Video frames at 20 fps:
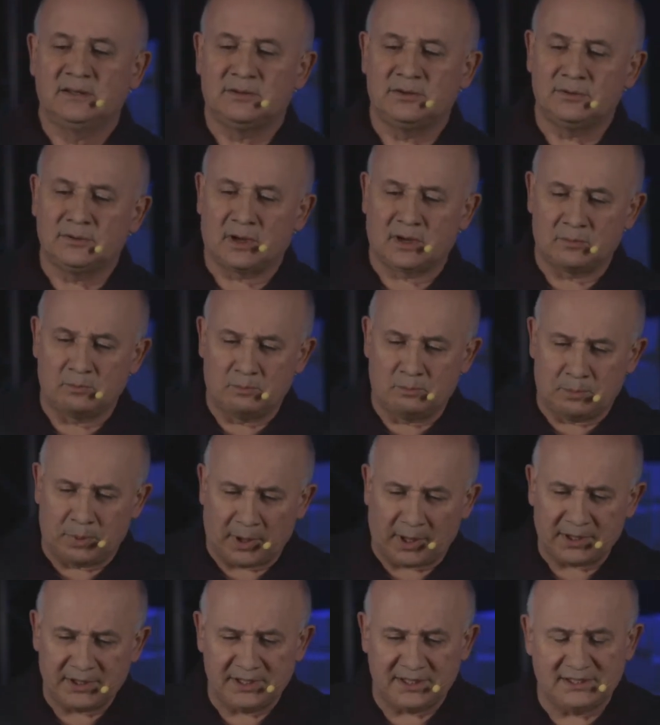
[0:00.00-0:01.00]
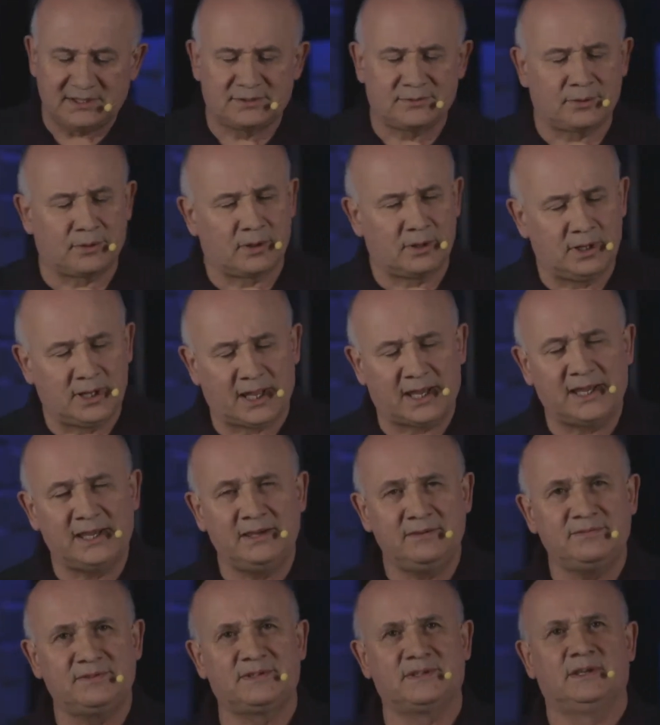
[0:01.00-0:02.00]
to our bodies, to our
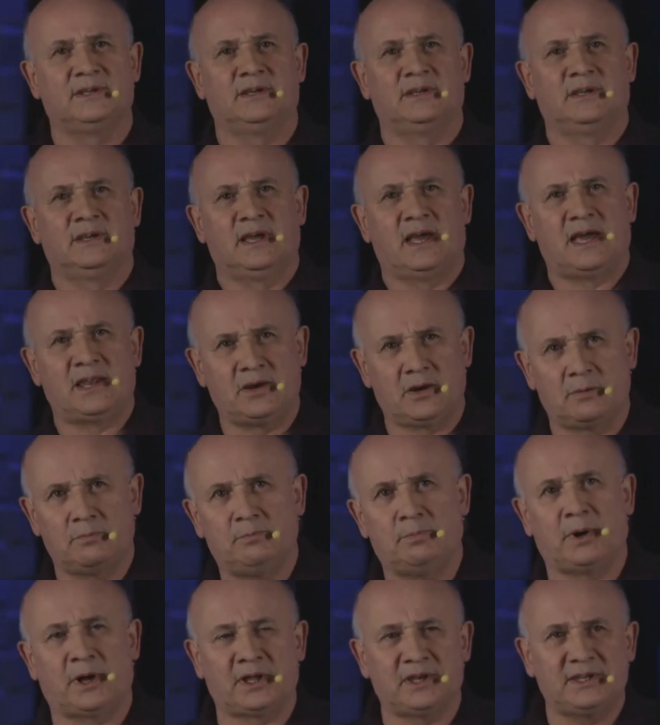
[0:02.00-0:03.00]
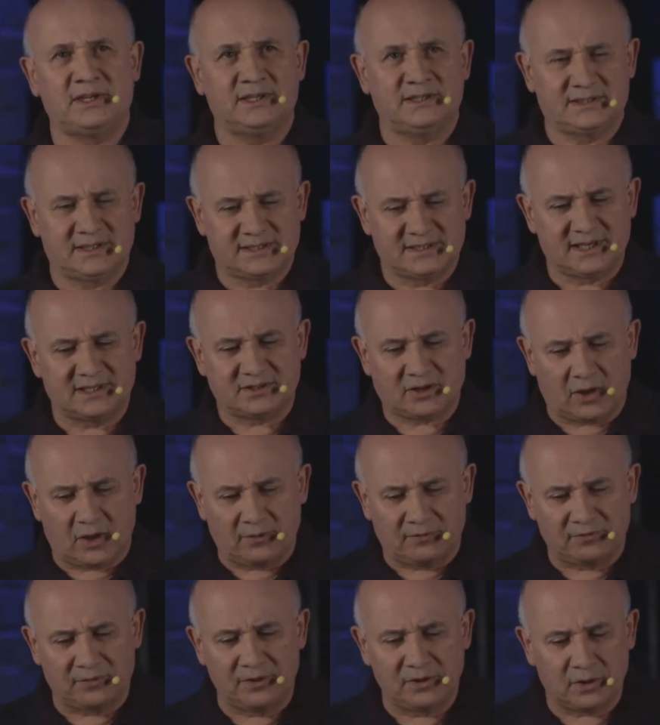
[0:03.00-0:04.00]
lives and our bodies. It says,
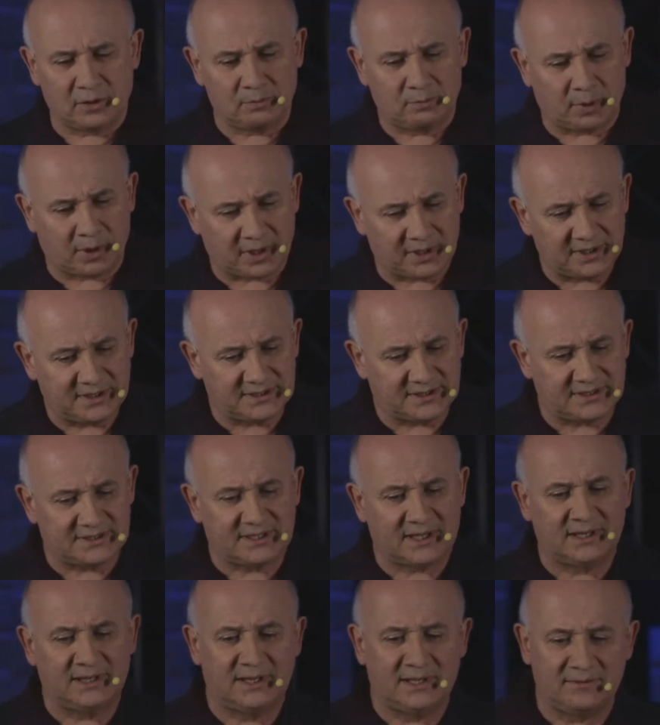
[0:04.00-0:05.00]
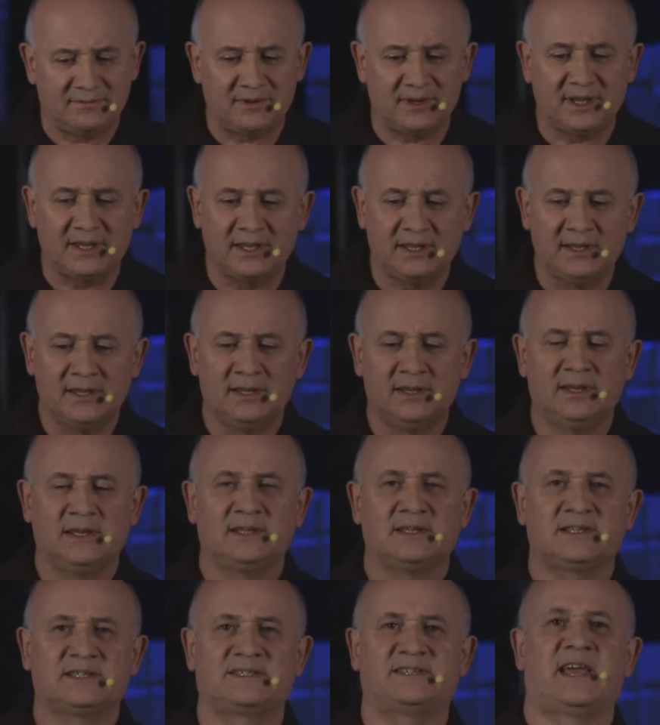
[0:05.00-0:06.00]
offer your bodies as a living
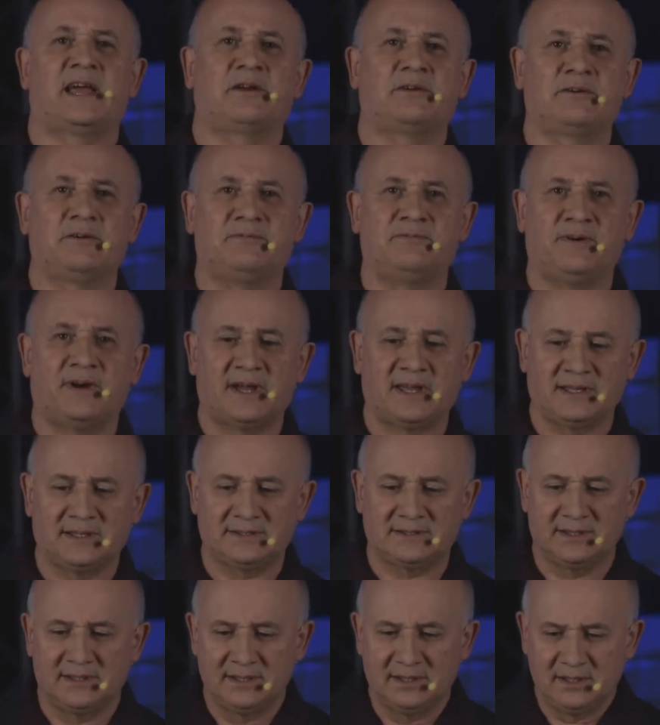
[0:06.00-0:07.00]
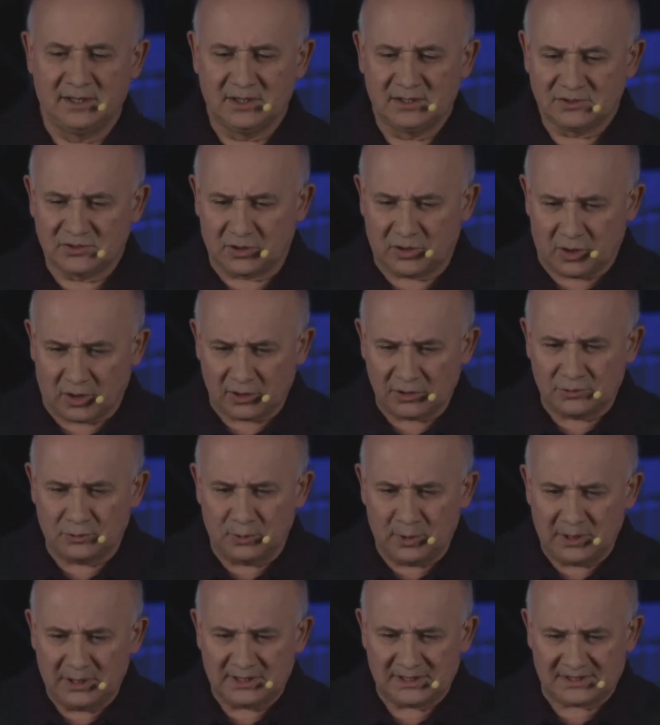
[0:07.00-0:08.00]
sacrifice. So
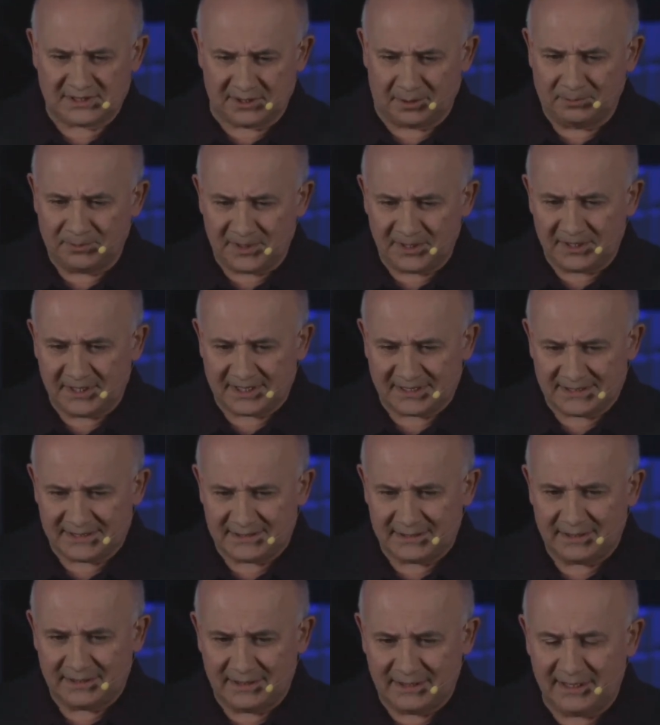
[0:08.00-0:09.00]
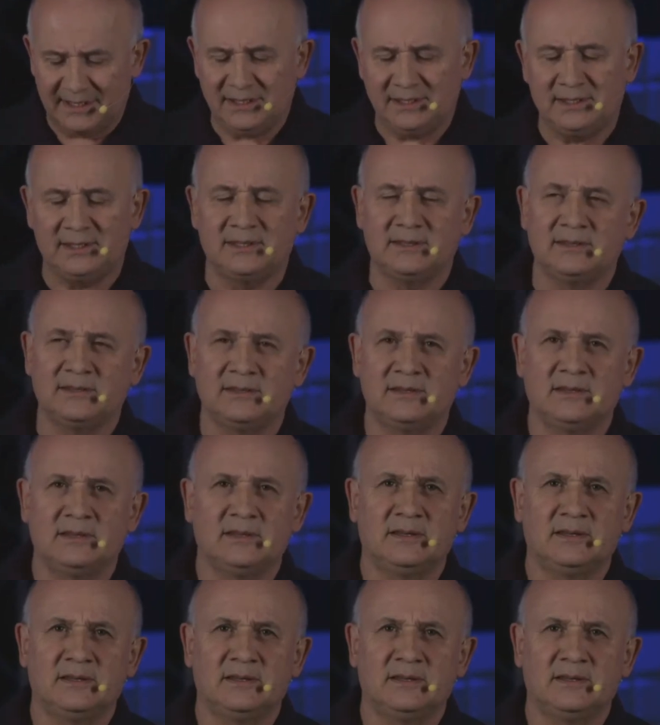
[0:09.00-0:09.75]
God's will is something that's linked